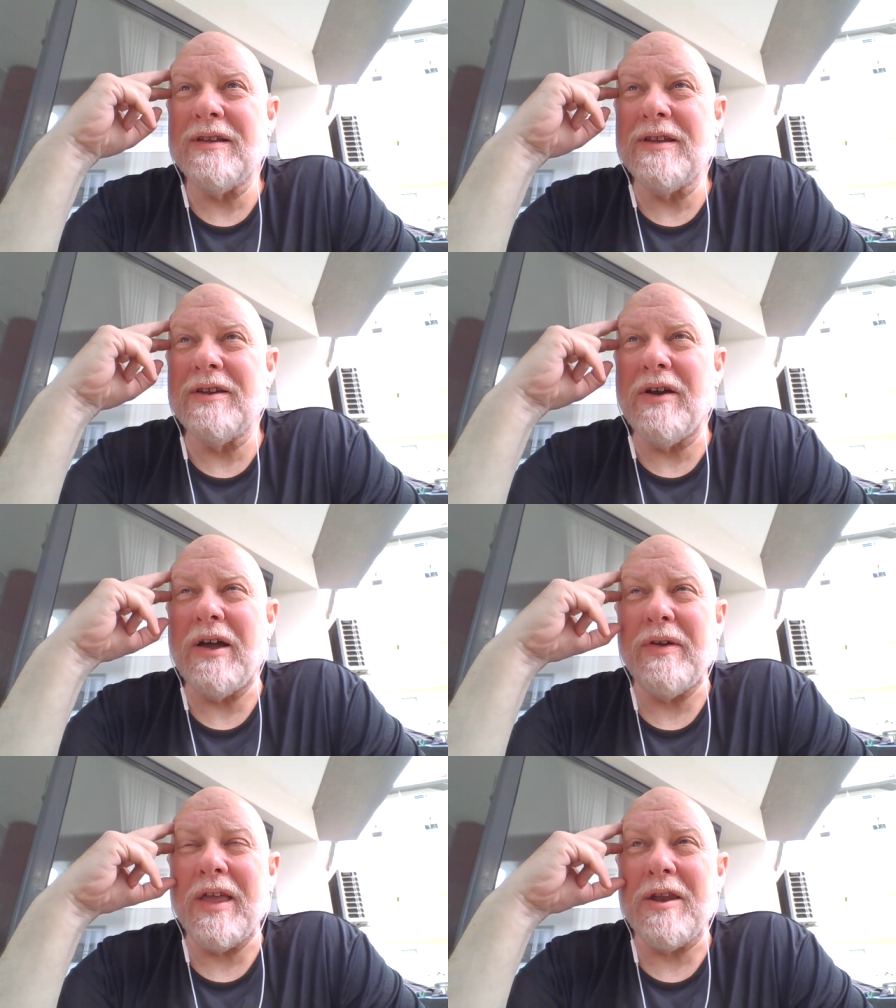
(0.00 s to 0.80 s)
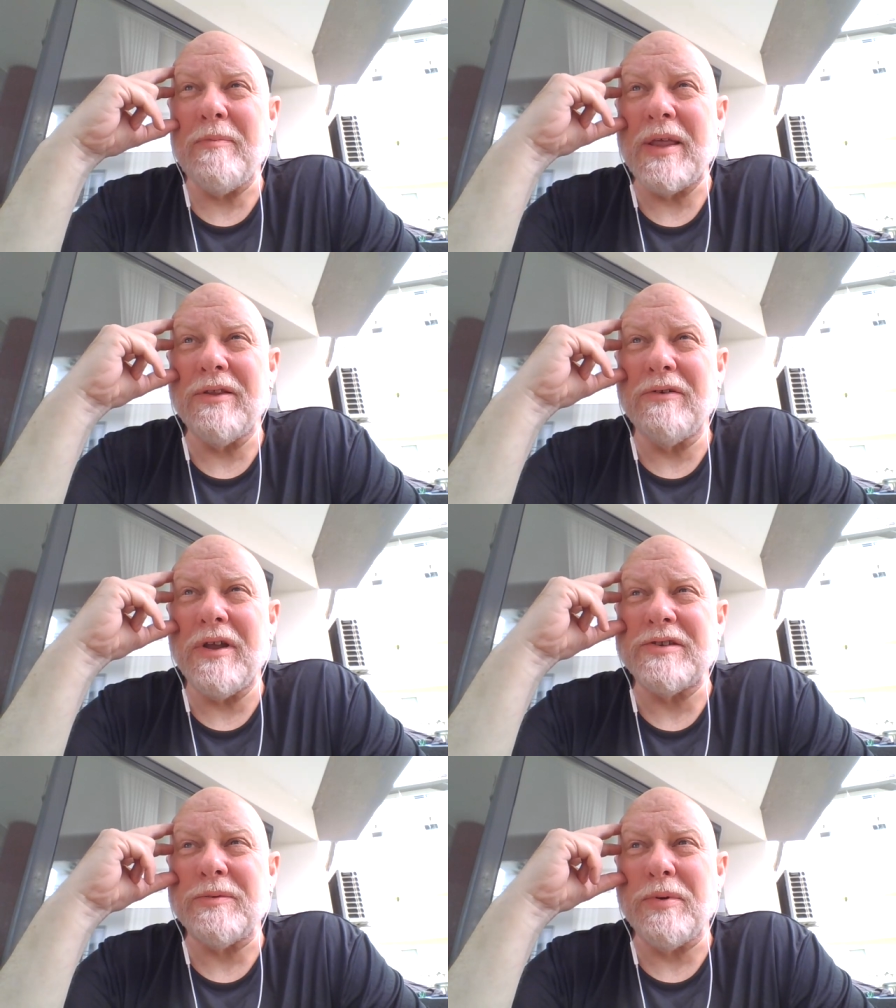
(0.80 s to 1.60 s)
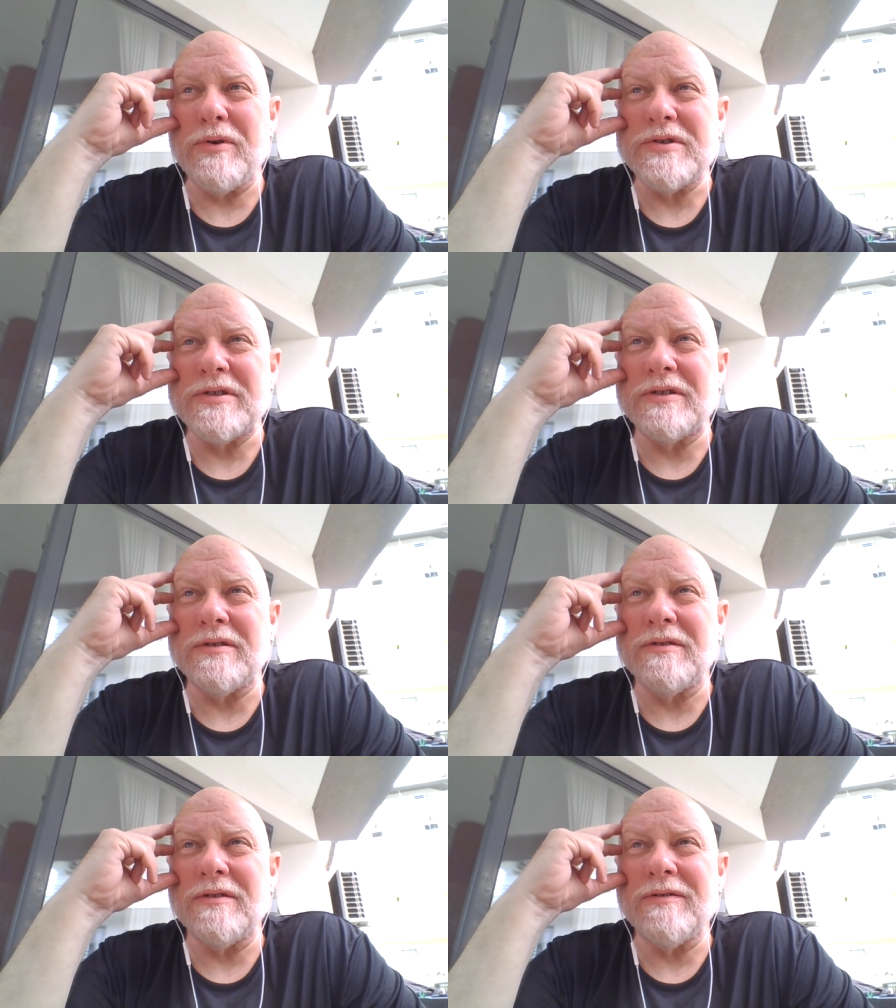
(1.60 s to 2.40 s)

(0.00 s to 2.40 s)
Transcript: you know how he kind of mellowed as a person